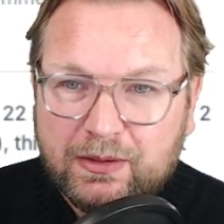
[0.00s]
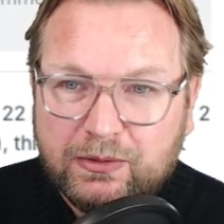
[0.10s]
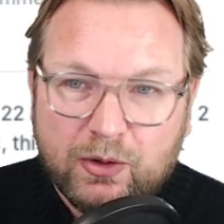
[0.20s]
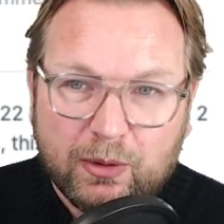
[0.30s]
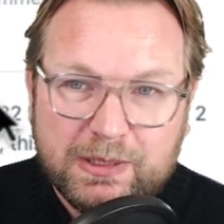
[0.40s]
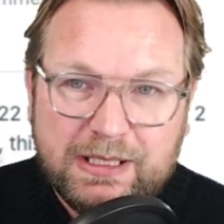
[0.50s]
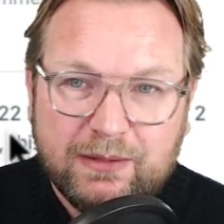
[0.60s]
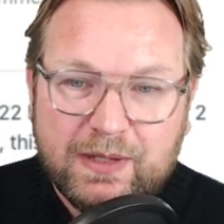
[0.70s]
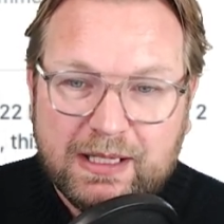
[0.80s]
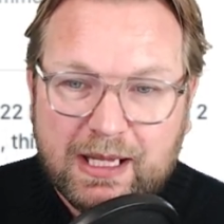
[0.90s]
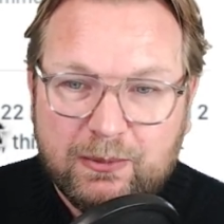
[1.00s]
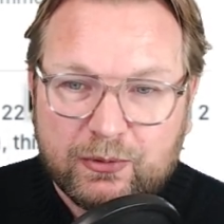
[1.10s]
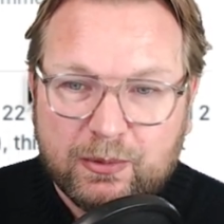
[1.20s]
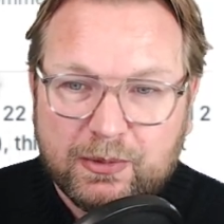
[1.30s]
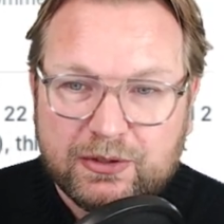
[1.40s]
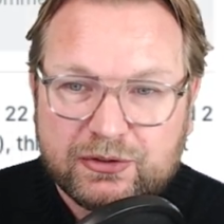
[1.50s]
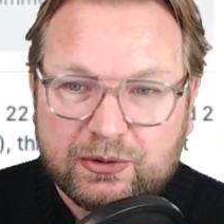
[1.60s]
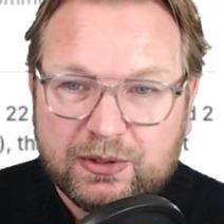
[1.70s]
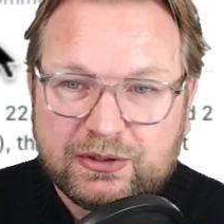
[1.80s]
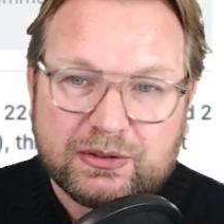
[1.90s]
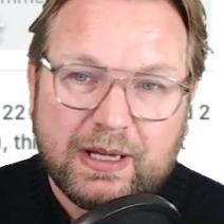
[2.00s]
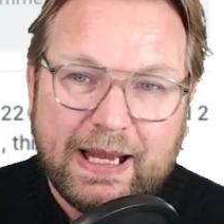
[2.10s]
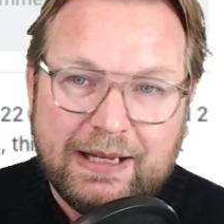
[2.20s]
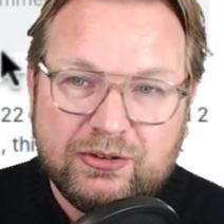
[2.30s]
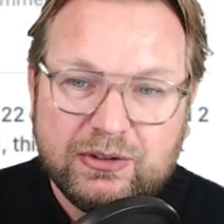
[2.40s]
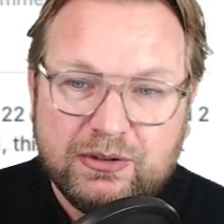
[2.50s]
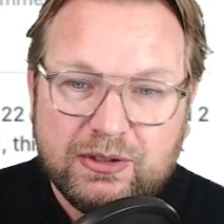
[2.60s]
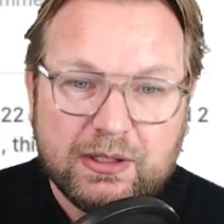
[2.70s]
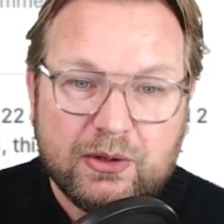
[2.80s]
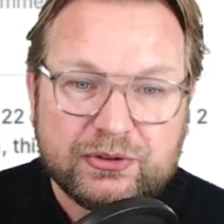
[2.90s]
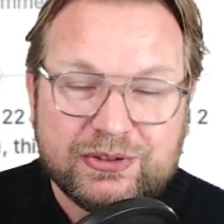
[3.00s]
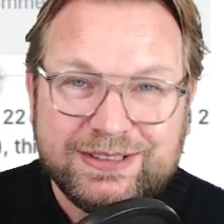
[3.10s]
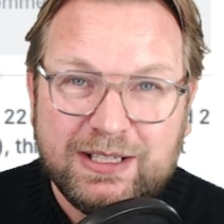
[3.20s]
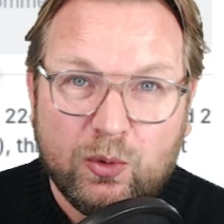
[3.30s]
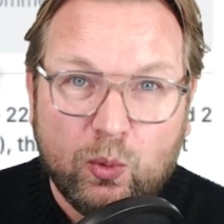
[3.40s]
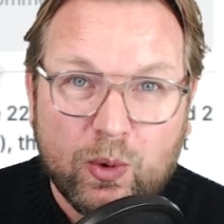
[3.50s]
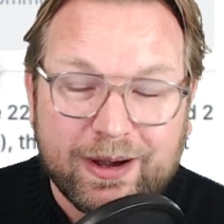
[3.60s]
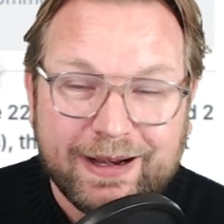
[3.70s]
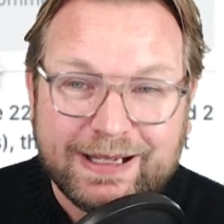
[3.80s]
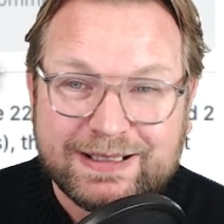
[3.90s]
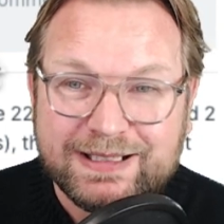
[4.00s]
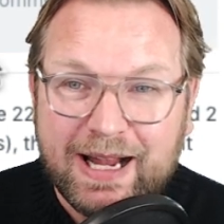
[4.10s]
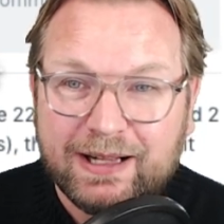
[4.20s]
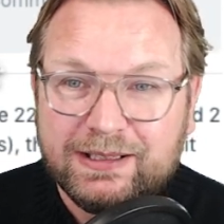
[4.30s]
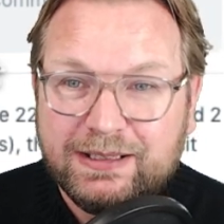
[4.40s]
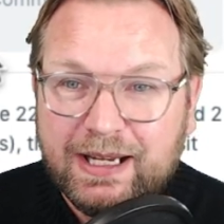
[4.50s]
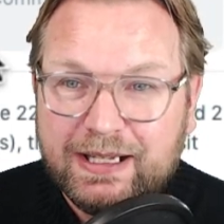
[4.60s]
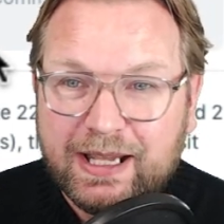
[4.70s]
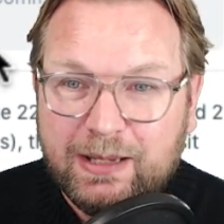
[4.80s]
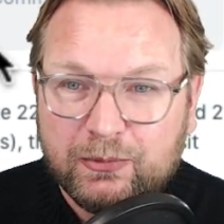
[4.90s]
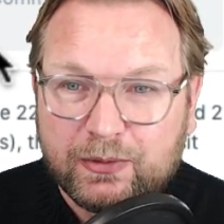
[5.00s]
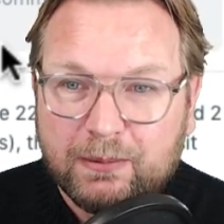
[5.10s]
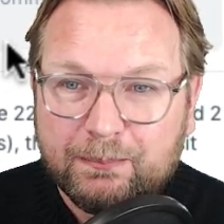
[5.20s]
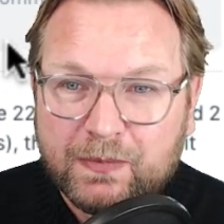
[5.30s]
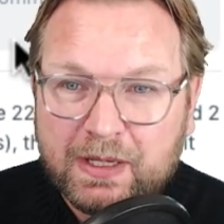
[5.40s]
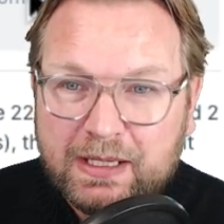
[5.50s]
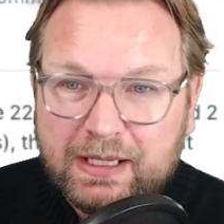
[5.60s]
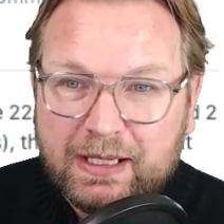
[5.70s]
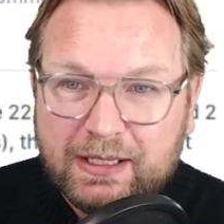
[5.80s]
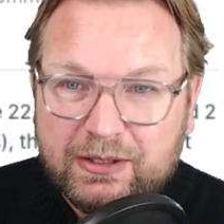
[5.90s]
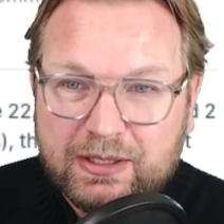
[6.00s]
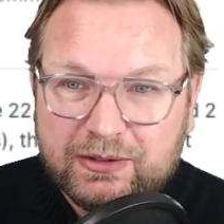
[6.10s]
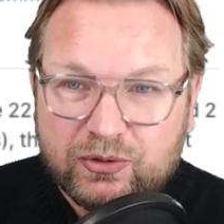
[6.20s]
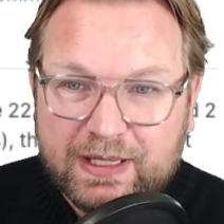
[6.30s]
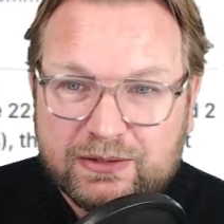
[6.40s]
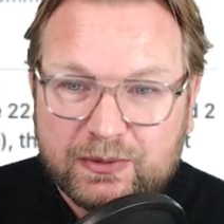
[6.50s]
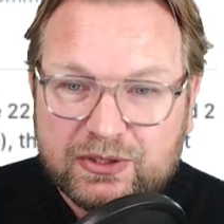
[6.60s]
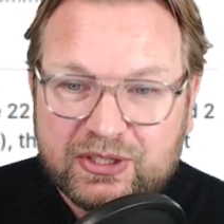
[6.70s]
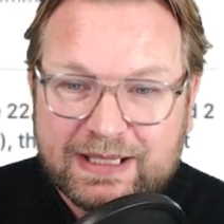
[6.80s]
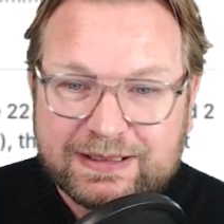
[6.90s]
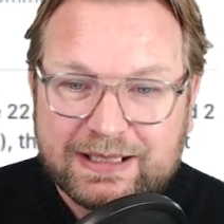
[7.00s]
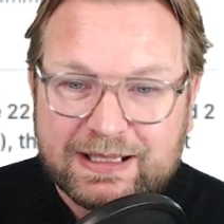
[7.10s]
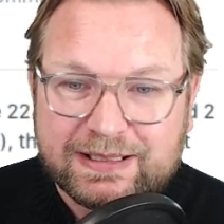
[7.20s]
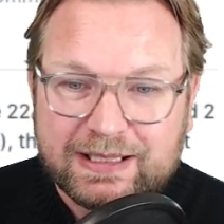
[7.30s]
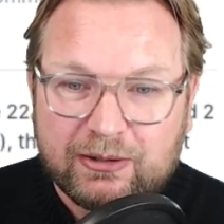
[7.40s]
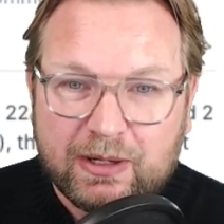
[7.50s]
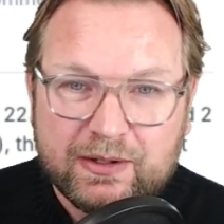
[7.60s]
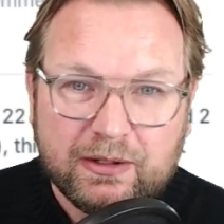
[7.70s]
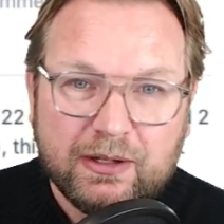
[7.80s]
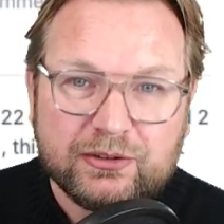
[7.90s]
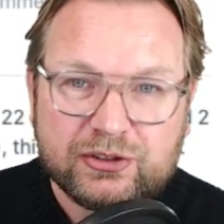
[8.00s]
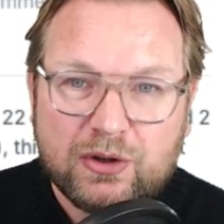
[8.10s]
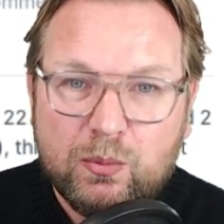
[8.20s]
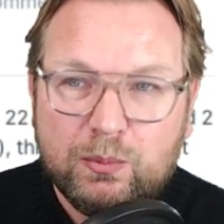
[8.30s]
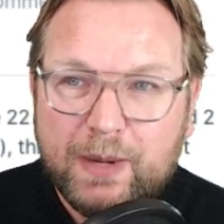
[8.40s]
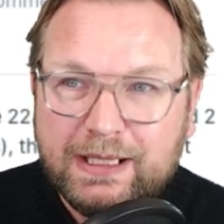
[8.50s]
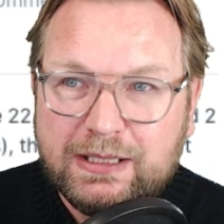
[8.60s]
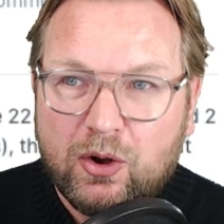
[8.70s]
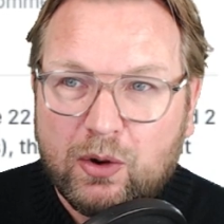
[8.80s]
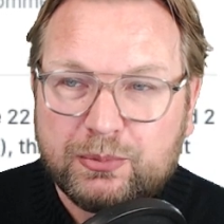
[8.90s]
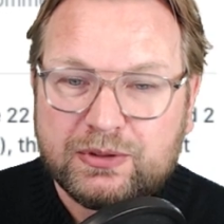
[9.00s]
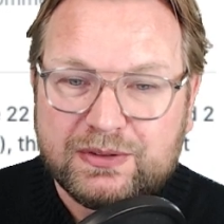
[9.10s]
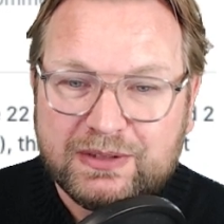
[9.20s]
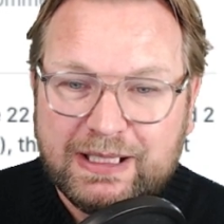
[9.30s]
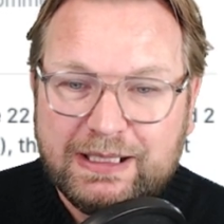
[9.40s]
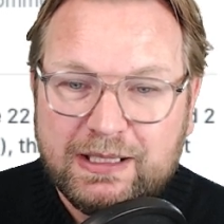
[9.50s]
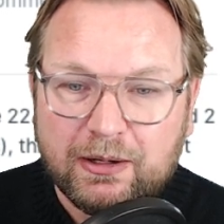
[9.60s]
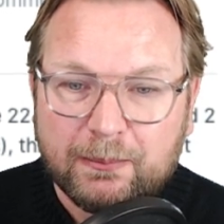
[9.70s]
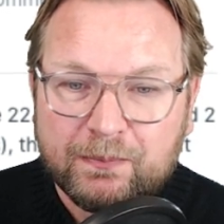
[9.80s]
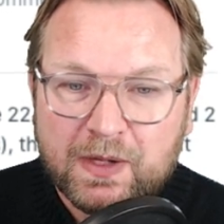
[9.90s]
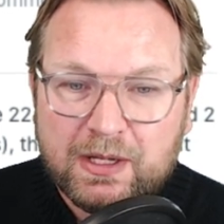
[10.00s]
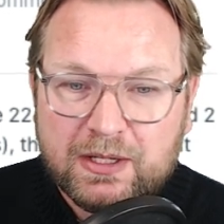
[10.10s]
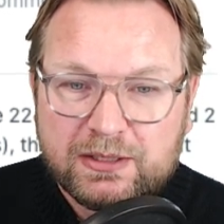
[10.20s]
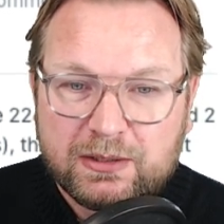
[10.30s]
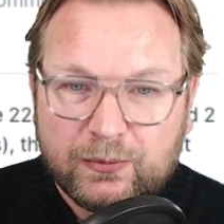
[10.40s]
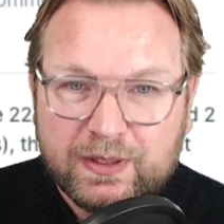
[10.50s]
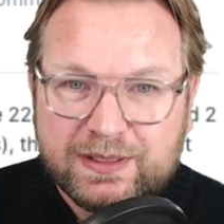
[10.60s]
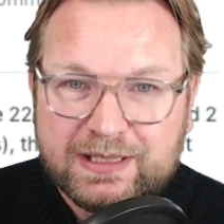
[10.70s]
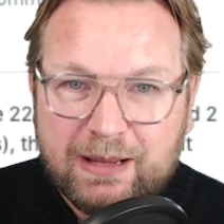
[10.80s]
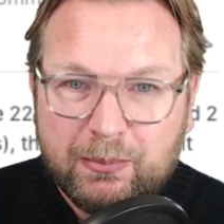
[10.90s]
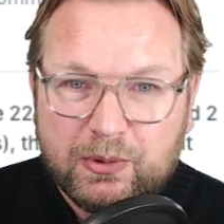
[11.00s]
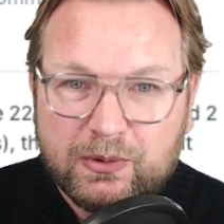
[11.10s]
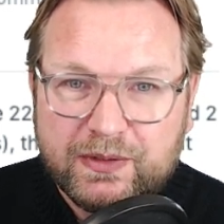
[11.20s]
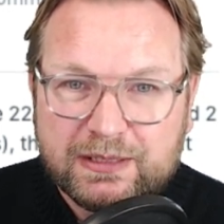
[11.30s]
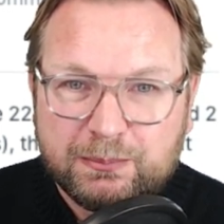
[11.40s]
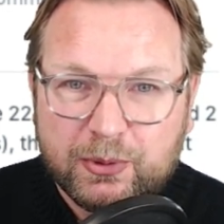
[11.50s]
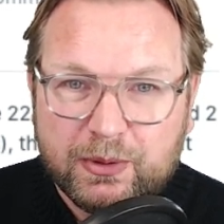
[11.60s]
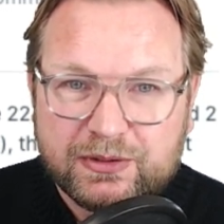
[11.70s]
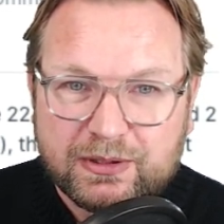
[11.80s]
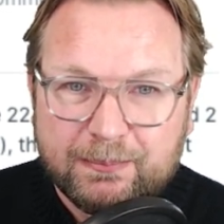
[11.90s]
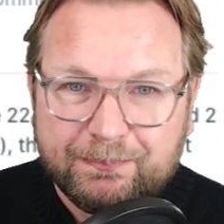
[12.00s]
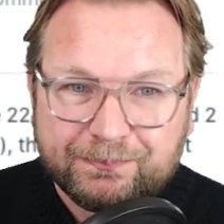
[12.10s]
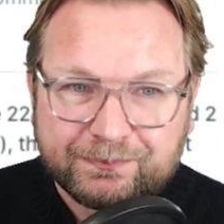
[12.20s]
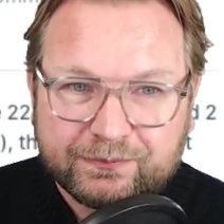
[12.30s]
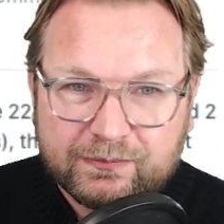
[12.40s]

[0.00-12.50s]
Normally, if they came from a search engine, you can also see where exactly they came from. You can transfer chats, etc. There are so many options in here. So for example, this person